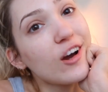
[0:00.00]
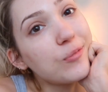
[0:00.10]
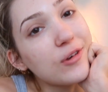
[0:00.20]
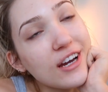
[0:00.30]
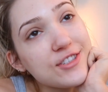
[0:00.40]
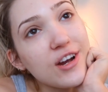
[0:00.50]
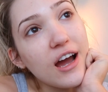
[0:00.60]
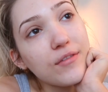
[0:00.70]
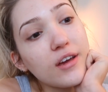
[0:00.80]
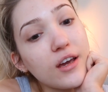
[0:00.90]
hope you guys are
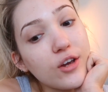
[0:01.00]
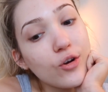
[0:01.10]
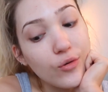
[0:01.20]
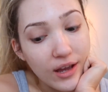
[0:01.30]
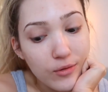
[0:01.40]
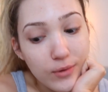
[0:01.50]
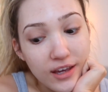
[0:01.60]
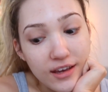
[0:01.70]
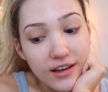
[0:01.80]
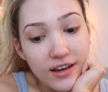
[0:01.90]
having a great
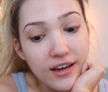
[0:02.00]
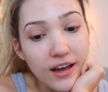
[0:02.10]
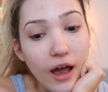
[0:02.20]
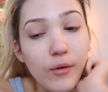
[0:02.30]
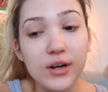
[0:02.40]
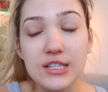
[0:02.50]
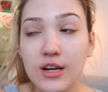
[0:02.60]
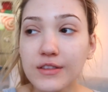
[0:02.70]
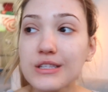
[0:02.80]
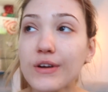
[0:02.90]
week. I wanna
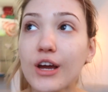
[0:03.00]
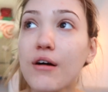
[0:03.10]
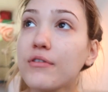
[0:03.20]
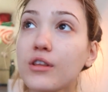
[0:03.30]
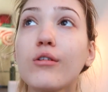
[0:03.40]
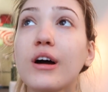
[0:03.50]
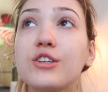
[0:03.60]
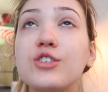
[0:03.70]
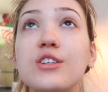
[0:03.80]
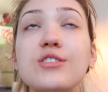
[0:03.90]
start this video off with a
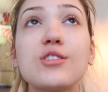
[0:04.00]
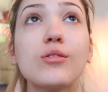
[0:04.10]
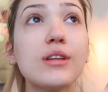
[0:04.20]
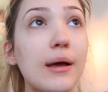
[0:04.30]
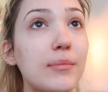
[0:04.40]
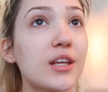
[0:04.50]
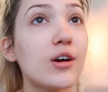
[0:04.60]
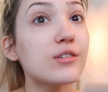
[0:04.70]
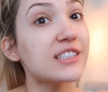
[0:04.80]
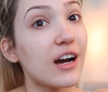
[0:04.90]
question, so let me
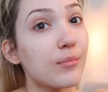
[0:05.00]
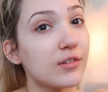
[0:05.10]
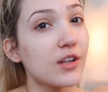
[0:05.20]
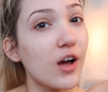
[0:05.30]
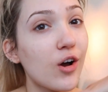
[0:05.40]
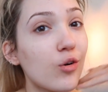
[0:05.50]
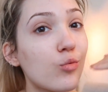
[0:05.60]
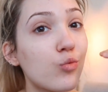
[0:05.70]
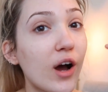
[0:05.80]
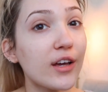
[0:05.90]
know down below
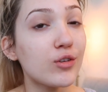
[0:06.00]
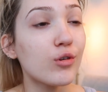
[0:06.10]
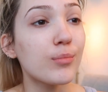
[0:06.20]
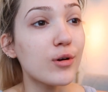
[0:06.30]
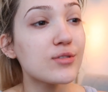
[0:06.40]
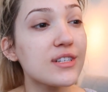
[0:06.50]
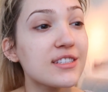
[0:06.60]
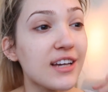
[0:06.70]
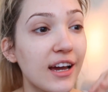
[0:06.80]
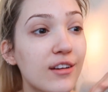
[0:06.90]
what you are most
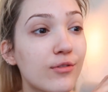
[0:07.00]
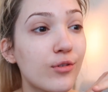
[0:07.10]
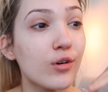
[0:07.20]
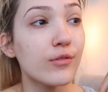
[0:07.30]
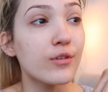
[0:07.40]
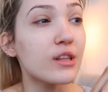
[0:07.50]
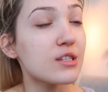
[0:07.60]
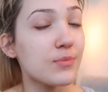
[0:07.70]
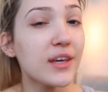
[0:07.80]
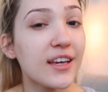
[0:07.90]
excited for for
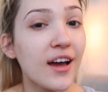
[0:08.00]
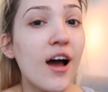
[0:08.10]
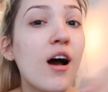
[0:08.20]
this week.